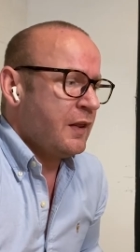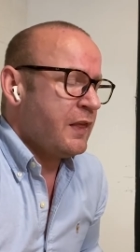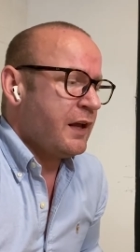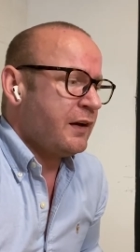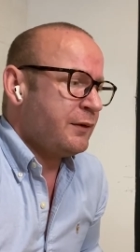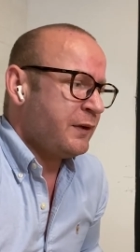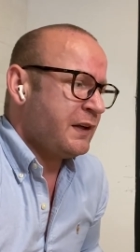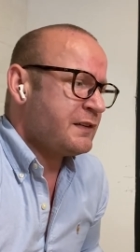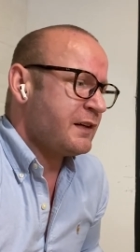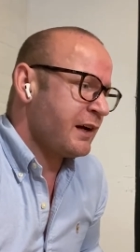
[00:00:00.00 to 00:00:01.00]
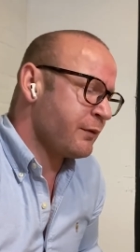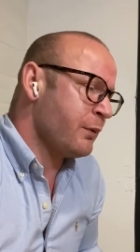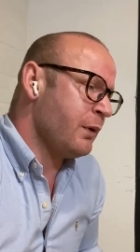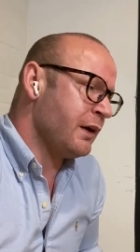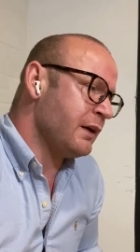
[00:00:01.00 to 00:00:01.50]
Okay. The other thing is that
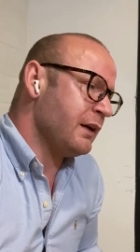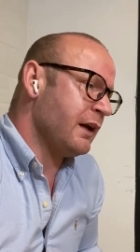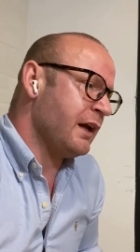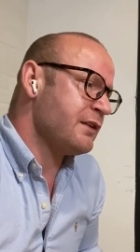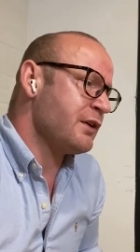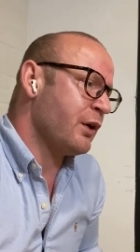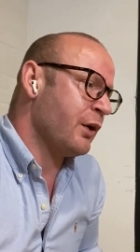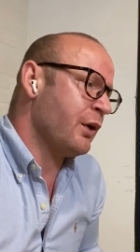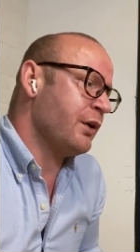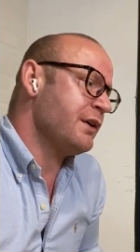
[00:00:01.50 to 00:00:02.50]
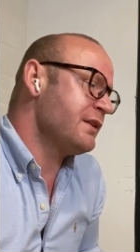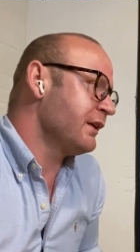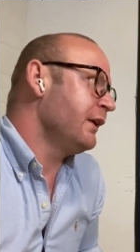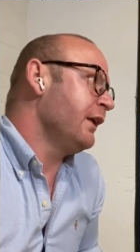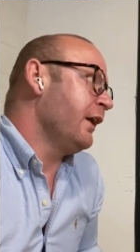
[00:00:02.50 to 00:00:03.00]
everyone has
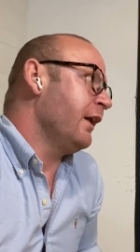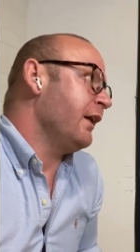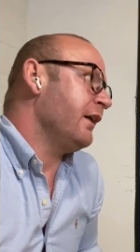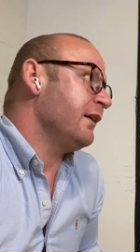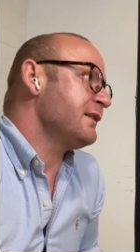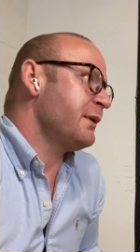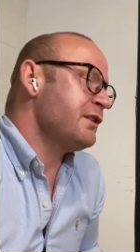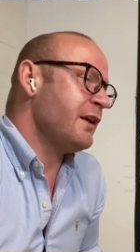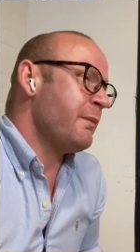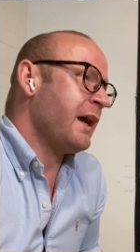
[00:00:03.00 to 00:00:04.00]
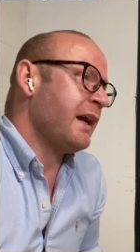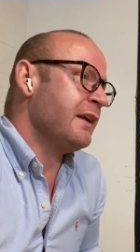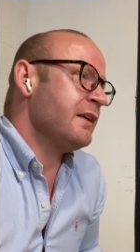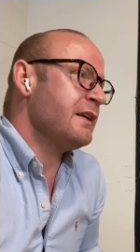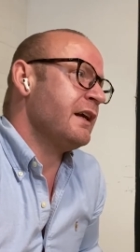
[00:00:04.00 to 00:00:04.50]
heard, especially
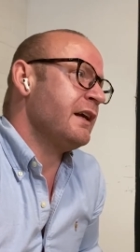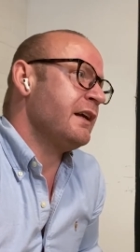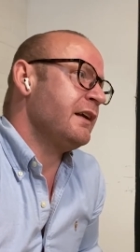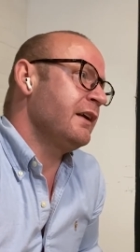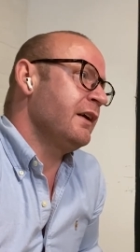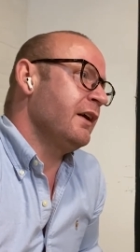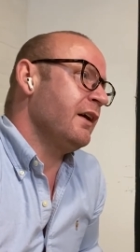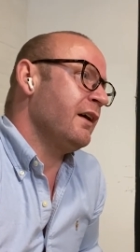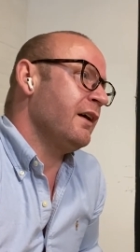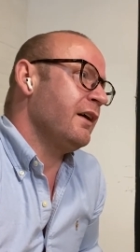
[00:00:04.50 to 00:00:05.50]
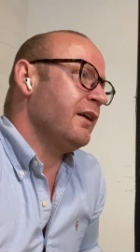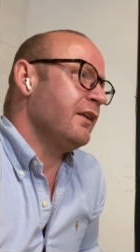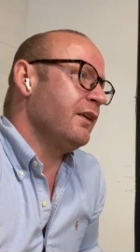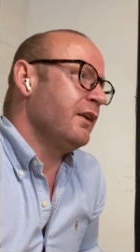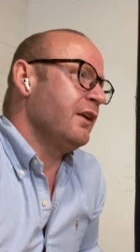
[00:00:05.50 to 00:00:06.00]
back in the day,
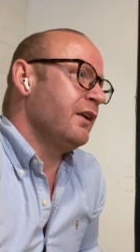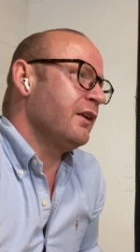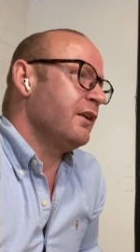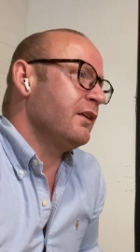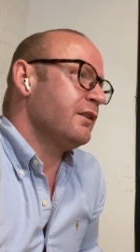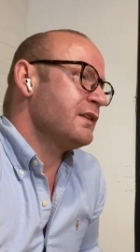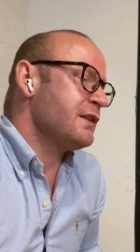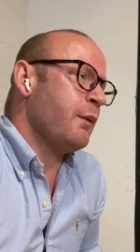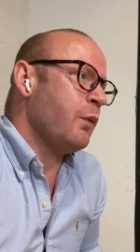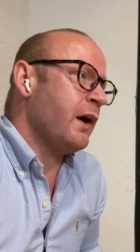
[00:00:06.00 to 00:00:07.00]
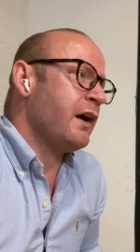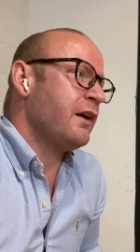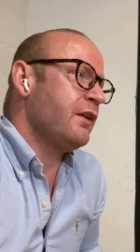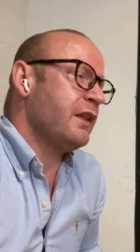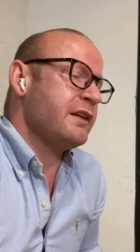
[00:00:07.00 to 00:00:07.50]
somewhere
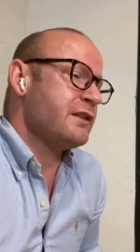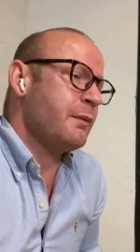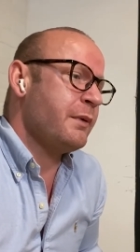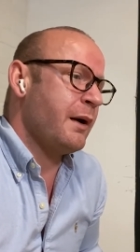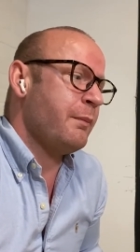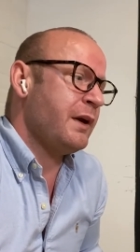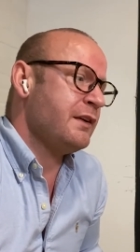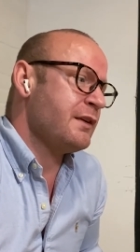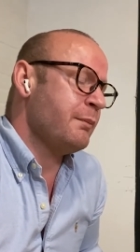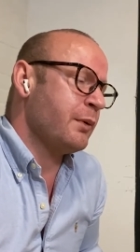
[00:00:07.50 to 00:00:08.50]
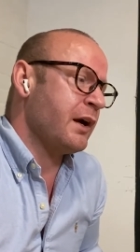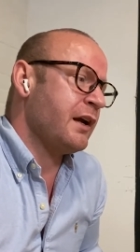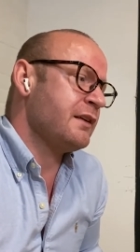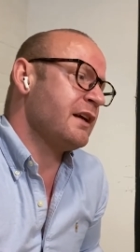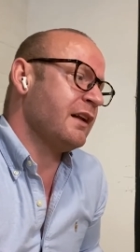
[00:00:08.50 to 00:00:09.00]
that some company, some
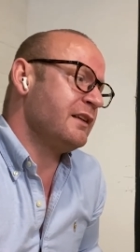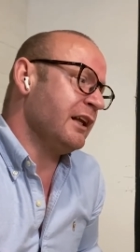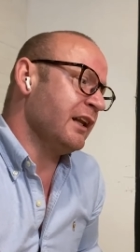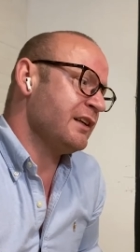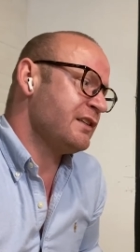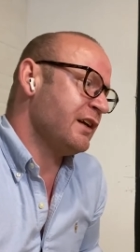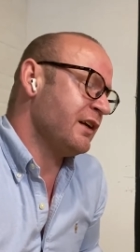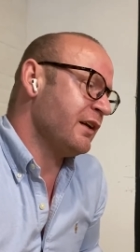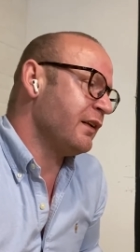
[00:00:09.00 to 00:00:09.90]
brand got delisted,